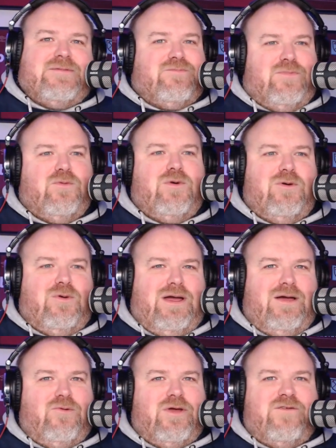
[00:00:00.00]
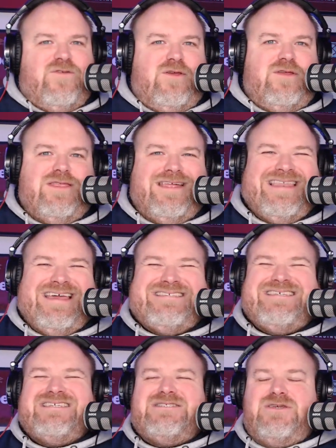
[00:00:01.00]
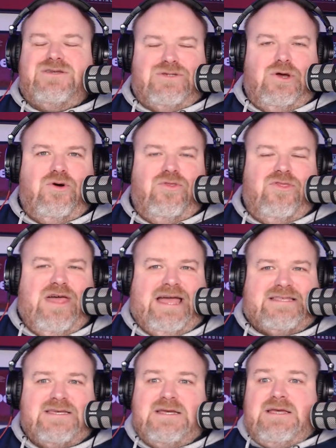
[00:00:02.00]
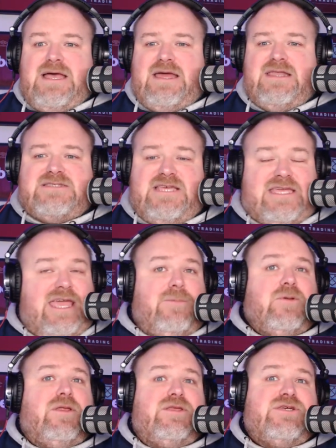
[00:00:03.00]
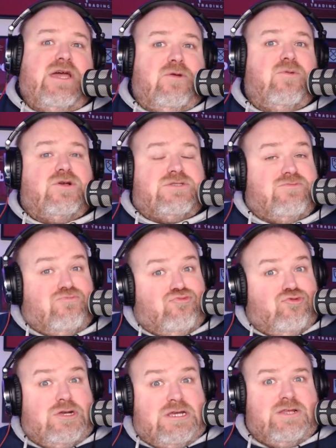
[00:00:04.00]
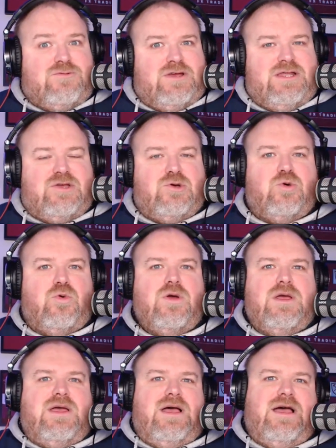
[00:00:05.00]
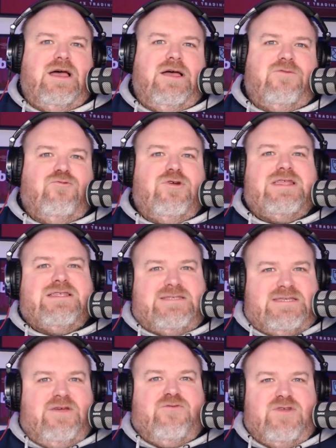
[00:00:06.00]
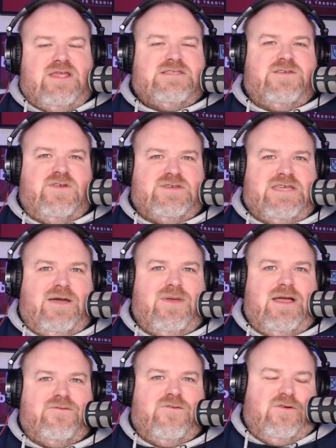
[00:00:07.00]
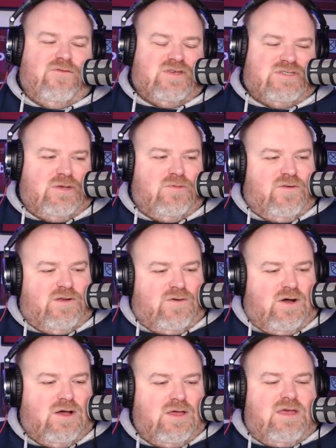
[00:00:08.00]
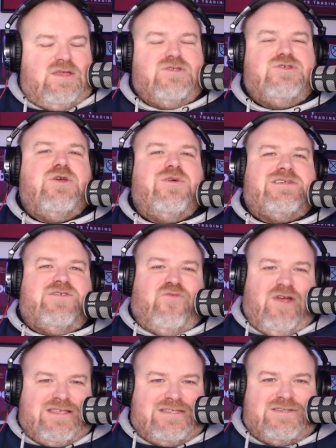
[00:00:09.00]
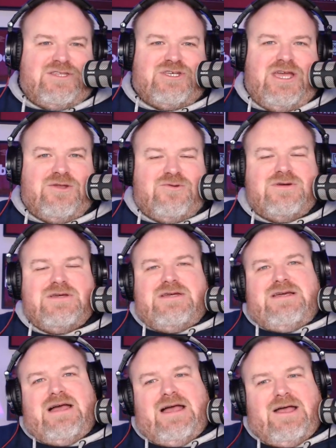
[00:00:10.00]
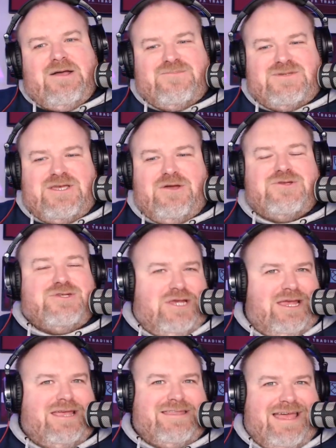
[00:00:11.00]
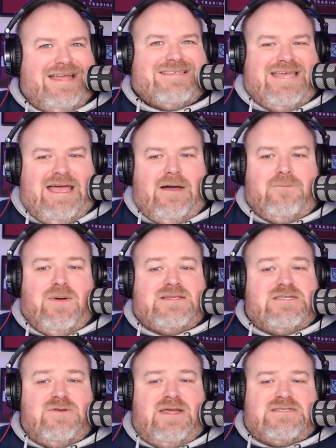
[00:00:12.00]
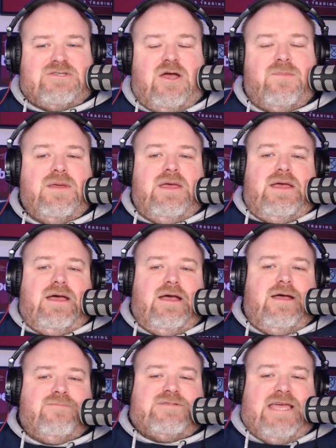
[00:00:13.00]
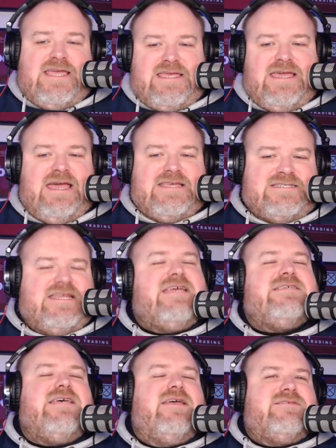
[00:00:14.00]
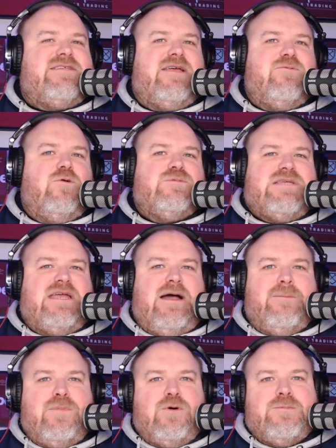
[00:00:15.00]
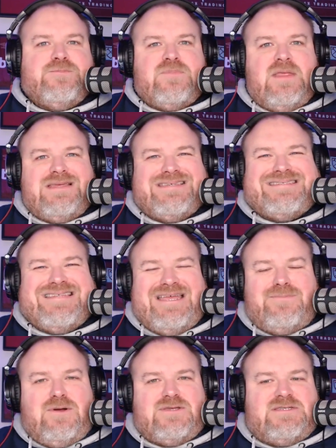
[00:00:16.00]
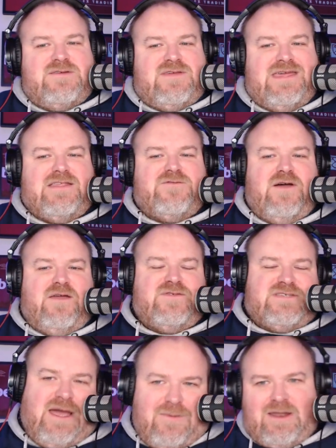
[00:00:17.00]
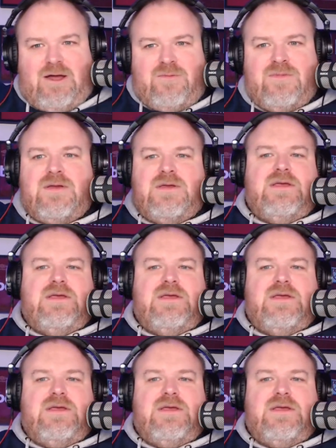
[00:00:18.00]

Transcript: But we'll give you the latest news on that. And as I said, keep an eye on the channel. We've got some really, really cool, really different interviews coming up very, very soon with one of our newest friends of the channel. So check that out. But until next time, take care, stay safe, stay warm, stay humble, stay positive, keep the faith. It's coming home.